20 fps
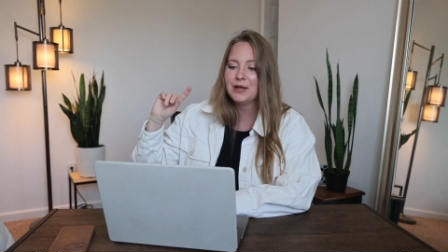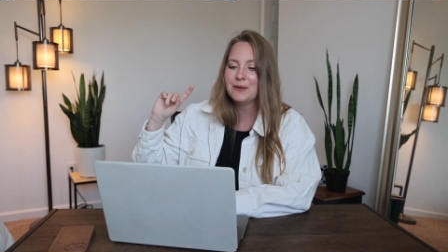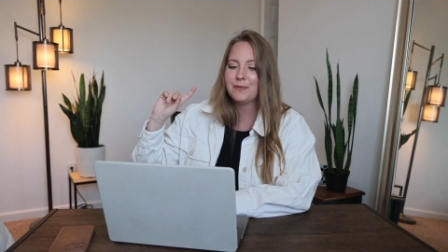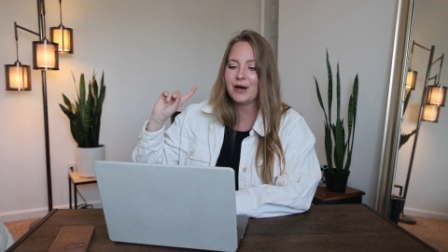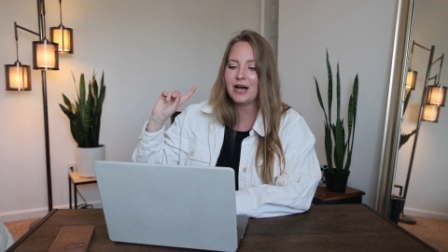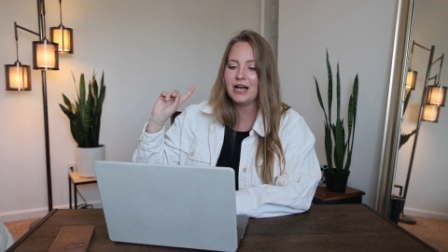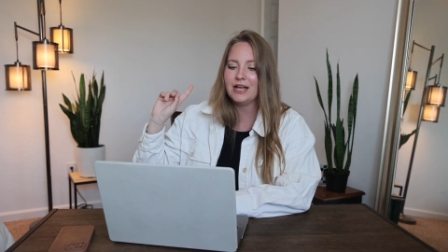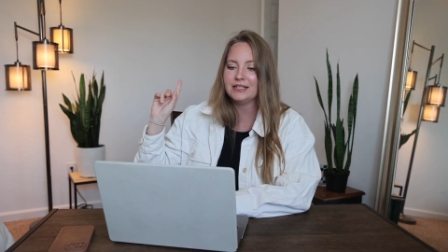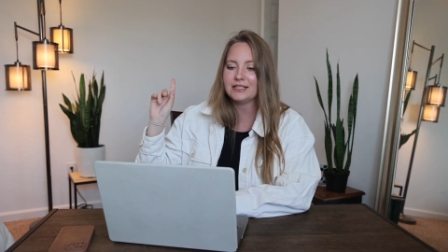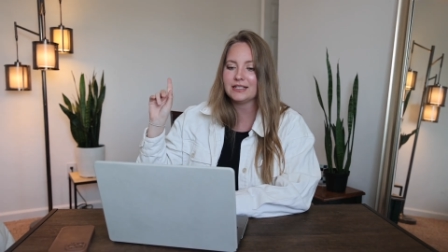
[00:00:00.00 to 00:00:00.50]

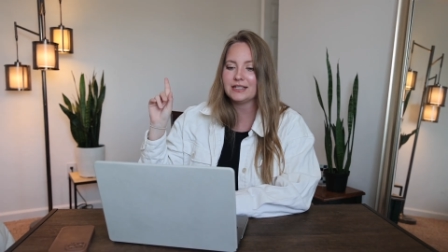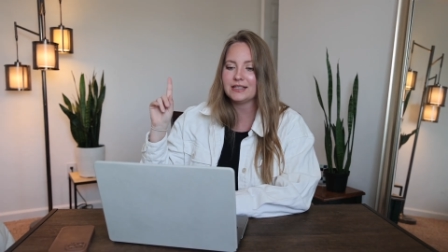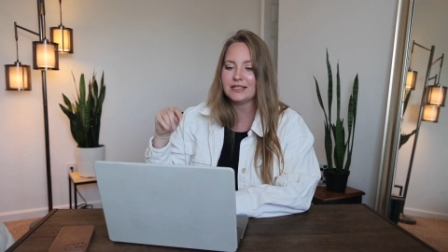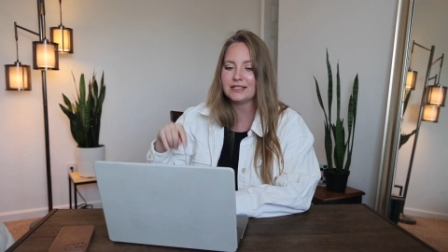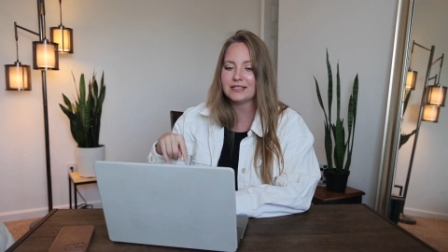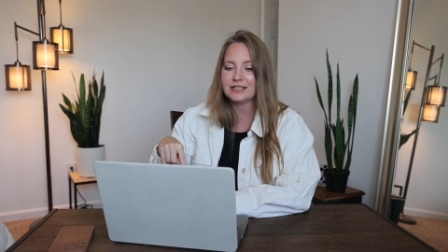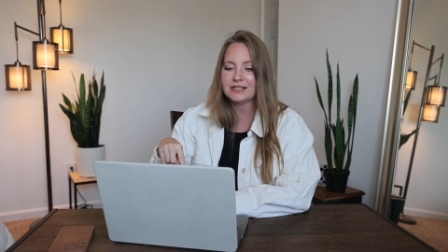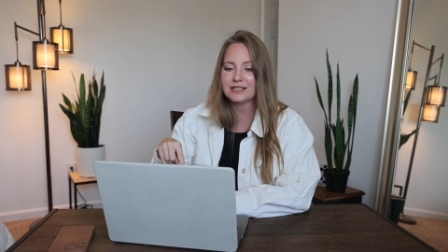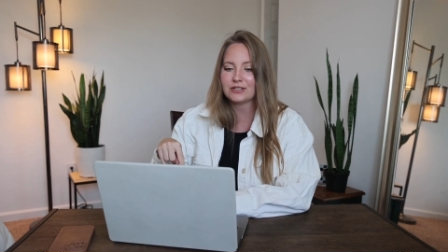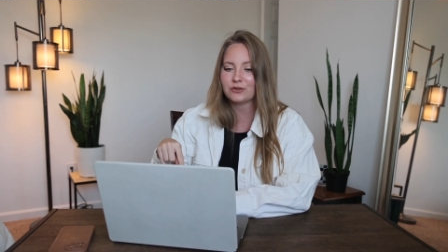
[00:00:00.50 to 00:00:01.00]
but
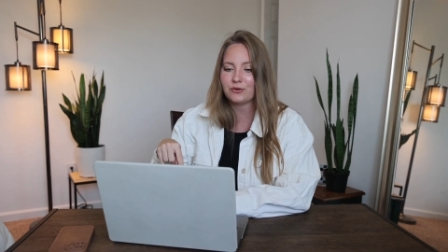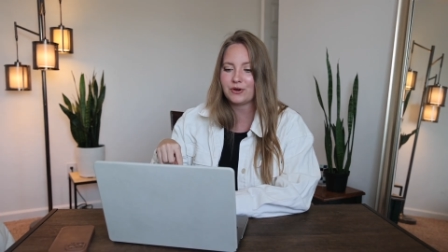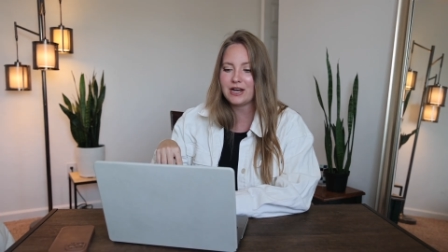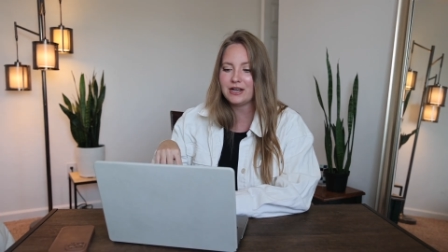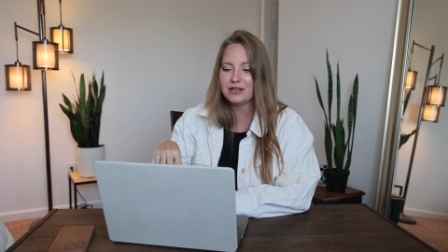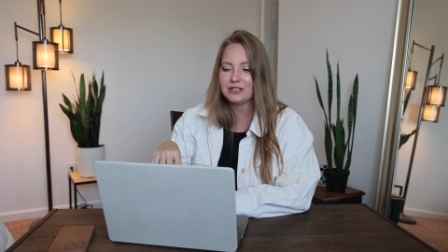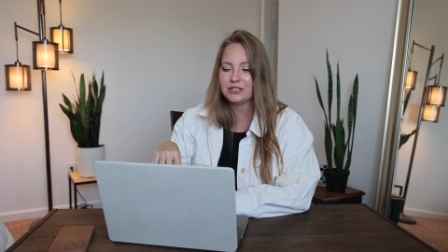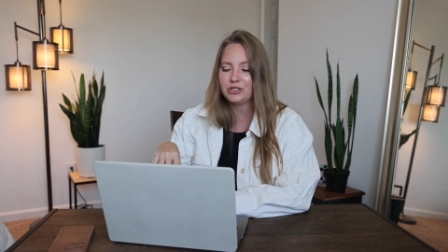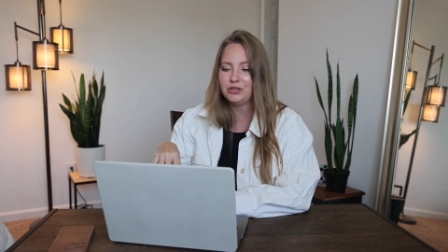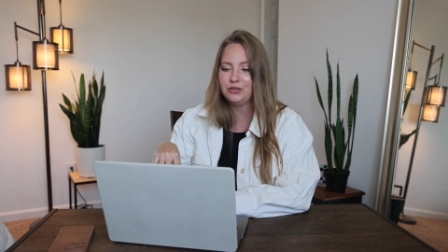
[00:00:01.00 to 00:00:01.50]
this is
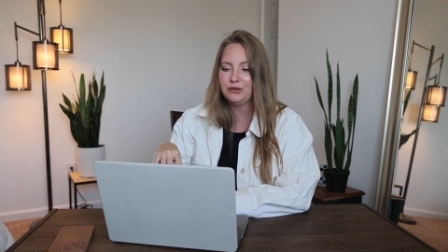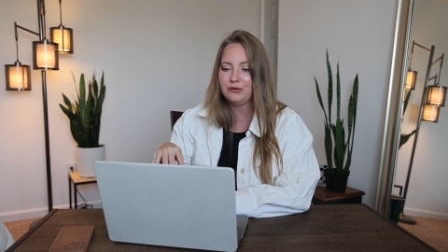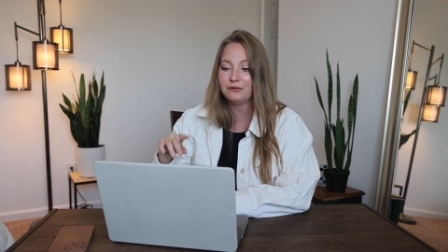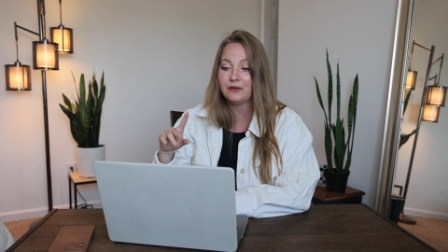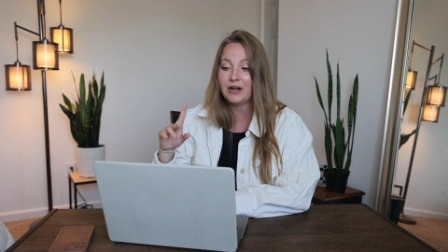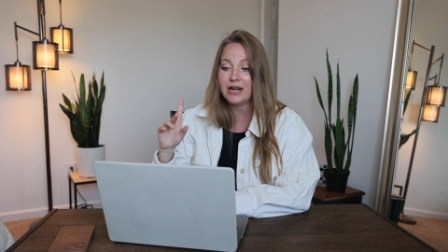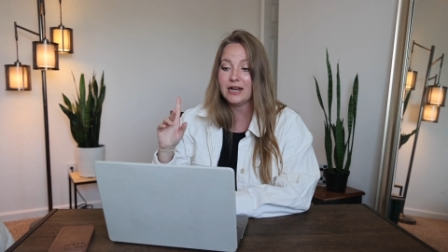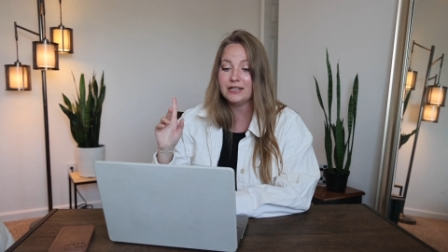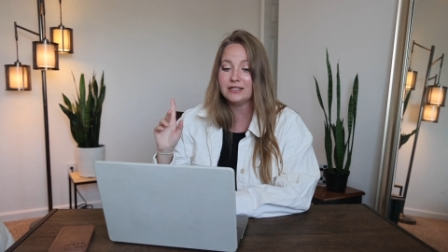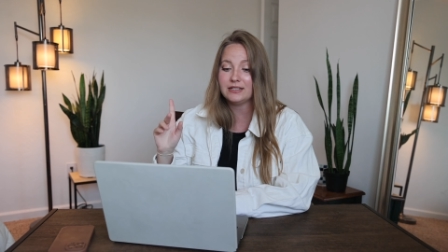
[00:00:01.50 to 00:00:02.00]
great to
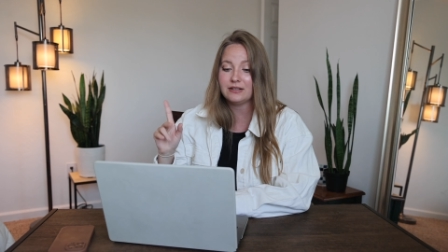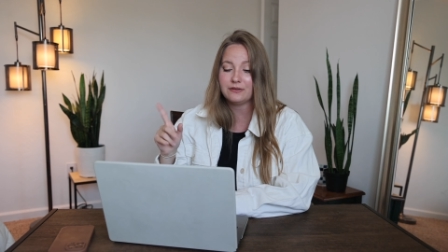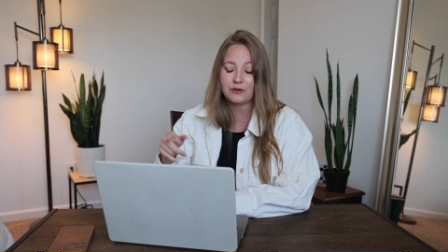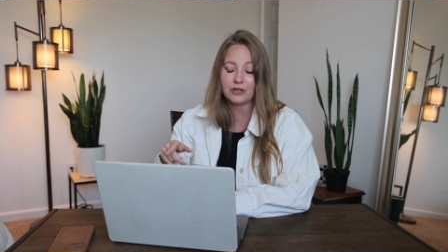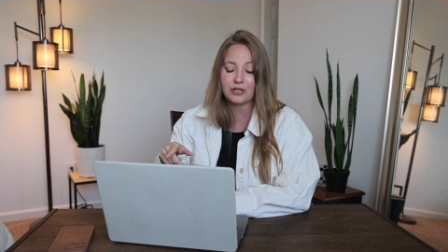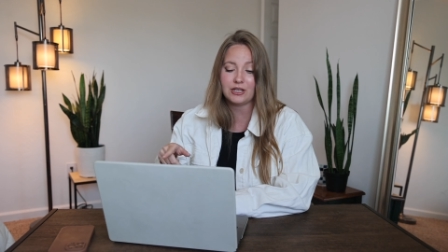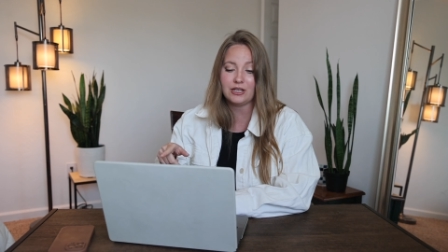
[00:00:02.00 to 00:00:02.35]
find different